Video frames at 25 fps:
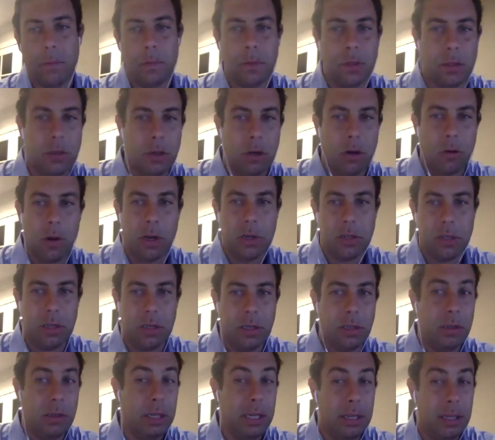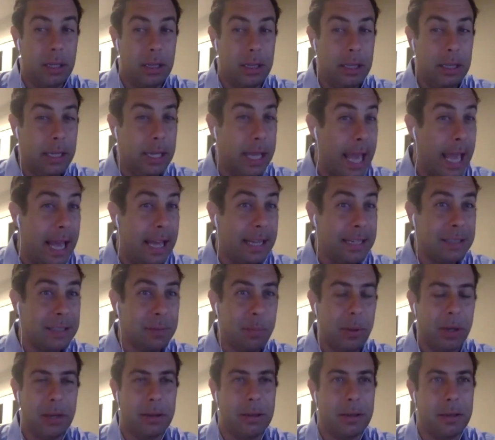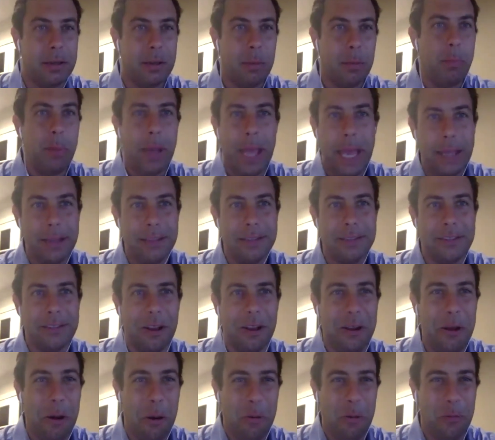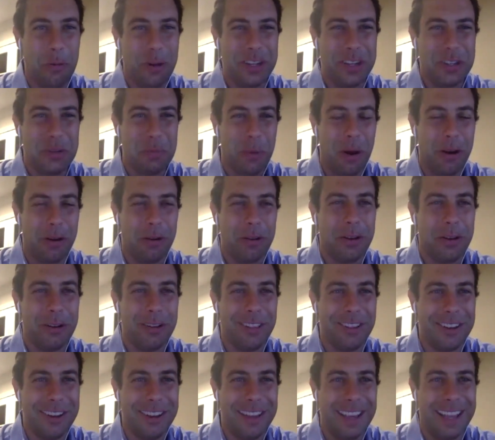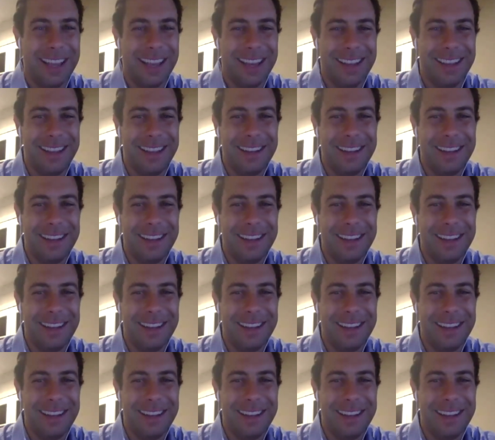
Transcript: to your question, yes, but it depends on which model you're looking at.